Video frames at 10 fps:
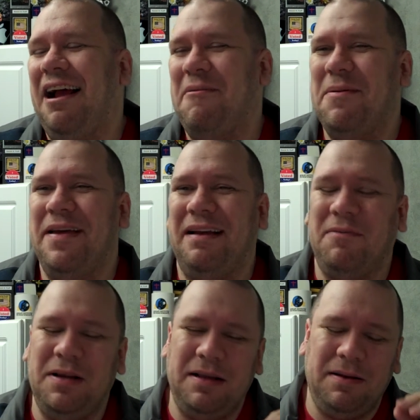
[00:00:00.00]
I remember that
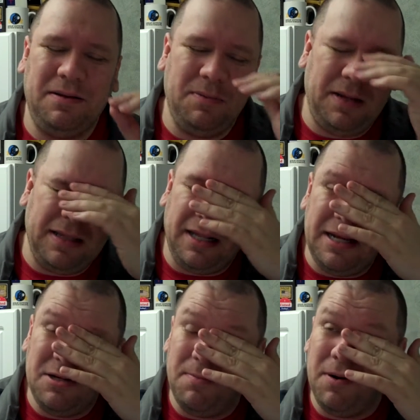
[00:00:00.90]
because we got the
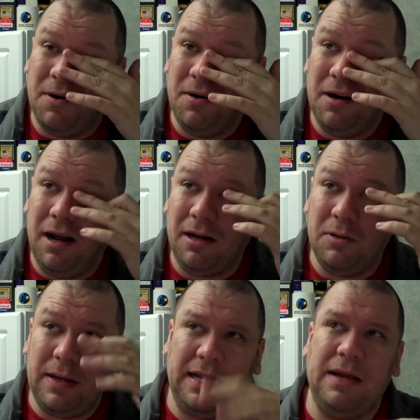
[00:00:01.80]
laser printer.
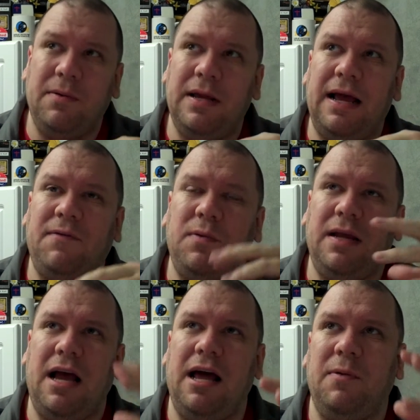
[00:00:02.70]
Because after we
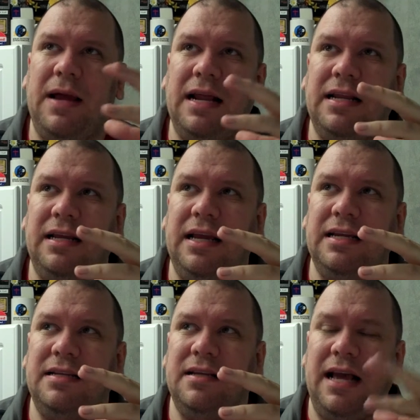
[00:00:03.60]
got it, we had to
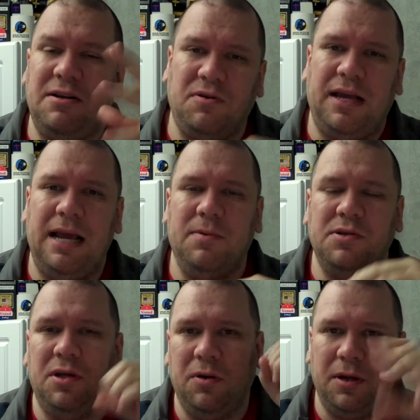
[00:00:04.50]
get extra
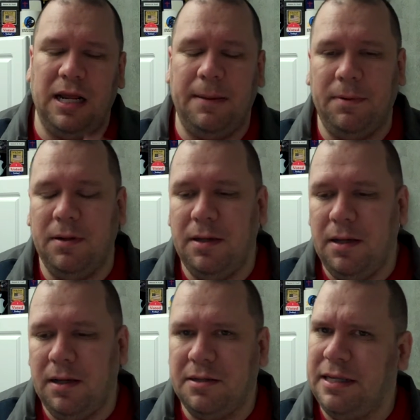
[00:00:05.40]
cables to hook it up.
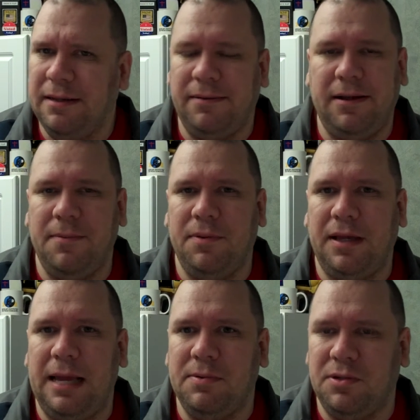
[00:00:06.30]
Because it didn't come with the
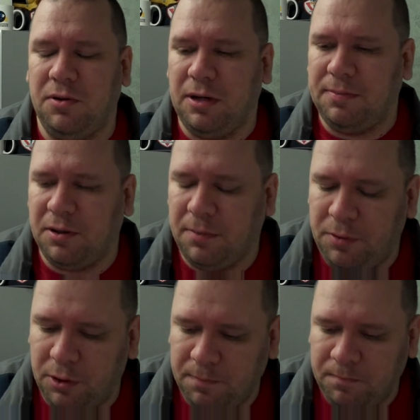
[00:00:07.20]
cables to hook it up to the
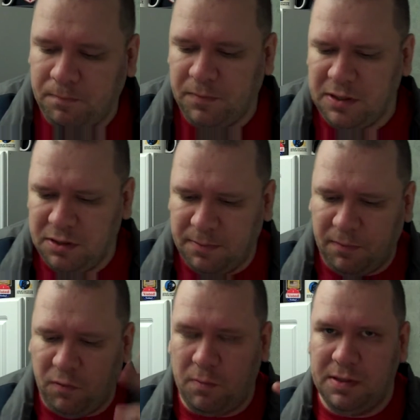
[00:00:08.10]
computer. This is the
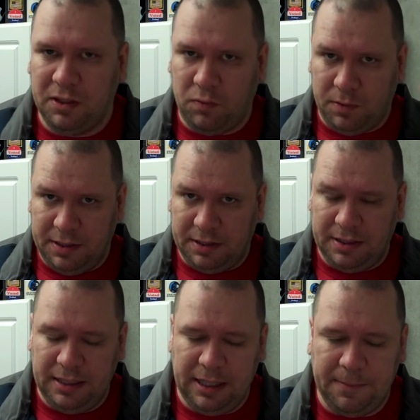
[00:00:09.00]
Performance 616
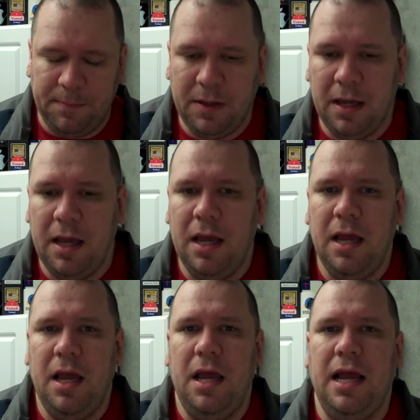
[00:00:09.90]
CD.
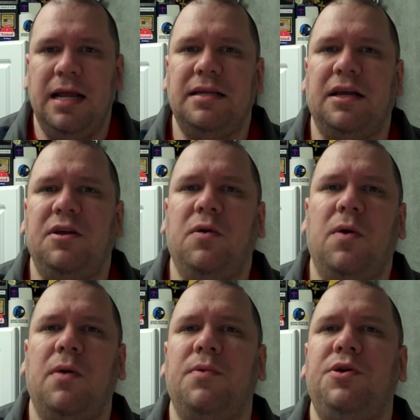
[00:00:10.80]
And he's like, "You know
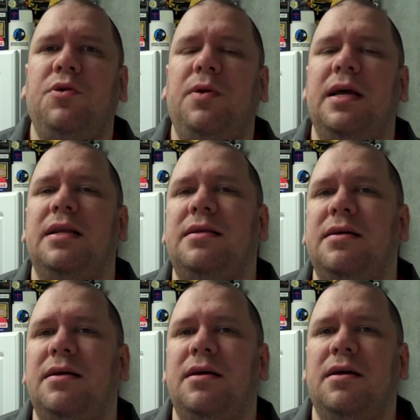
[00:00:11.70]
what? When you get,
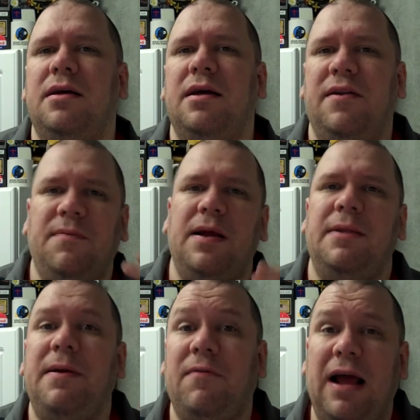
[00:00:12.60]
I don't know,
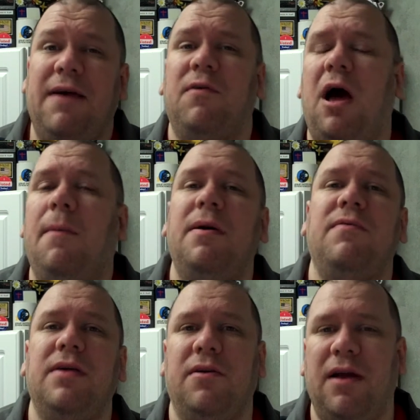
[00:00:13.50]
I pay for half, I'll pay
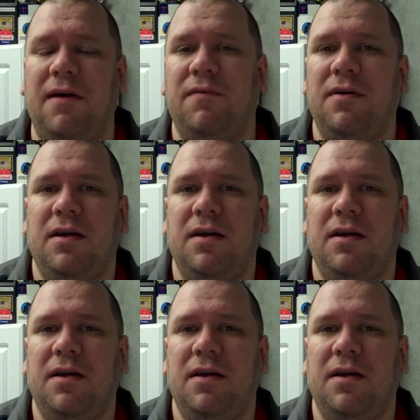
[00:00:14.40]
for the other half."